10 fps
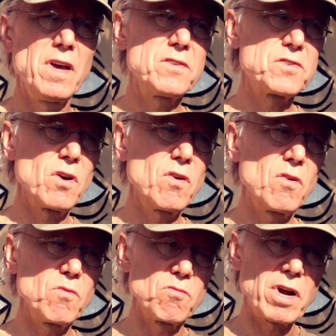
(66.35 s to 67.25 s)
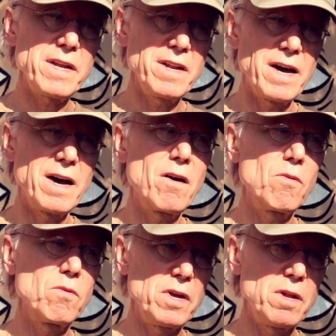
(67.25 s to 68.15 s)
And so right
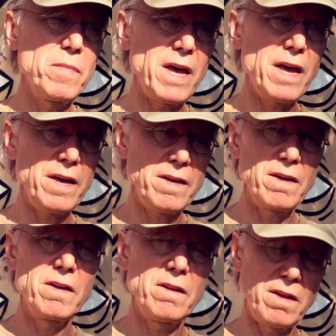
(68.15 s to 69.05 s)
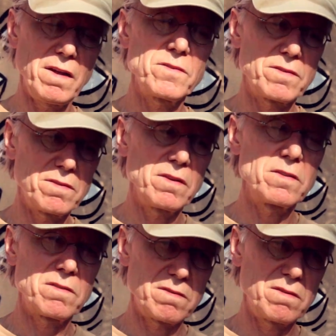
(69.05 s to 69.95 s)
now in May, and it's
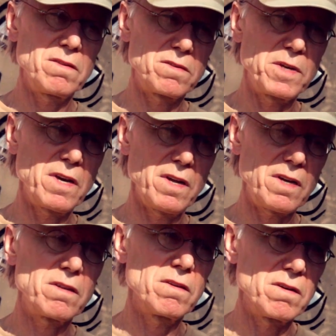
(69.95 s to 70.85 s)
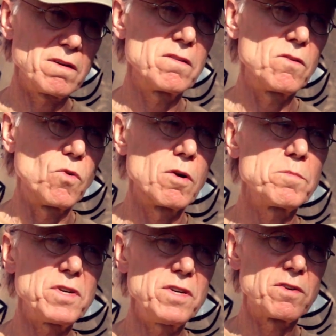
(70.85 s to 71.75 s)
beginning the warm
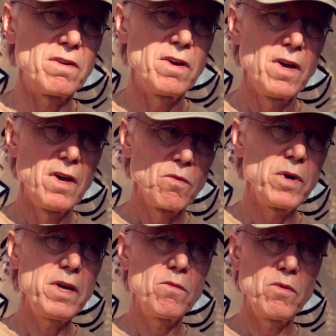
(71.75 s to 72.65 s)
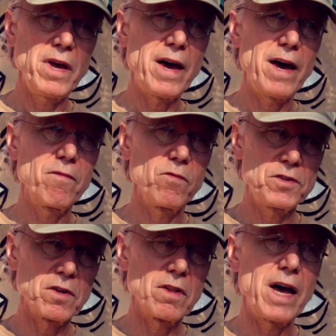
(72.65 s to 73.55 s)
season, we
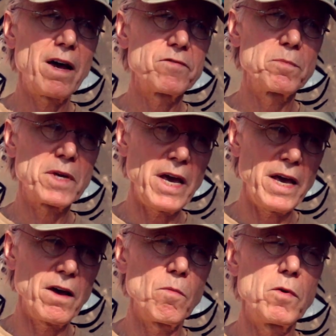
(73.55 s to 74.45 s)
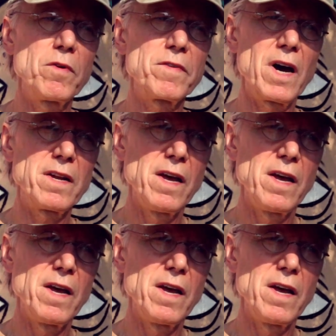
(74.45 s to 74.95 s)
still have some kale, but we've got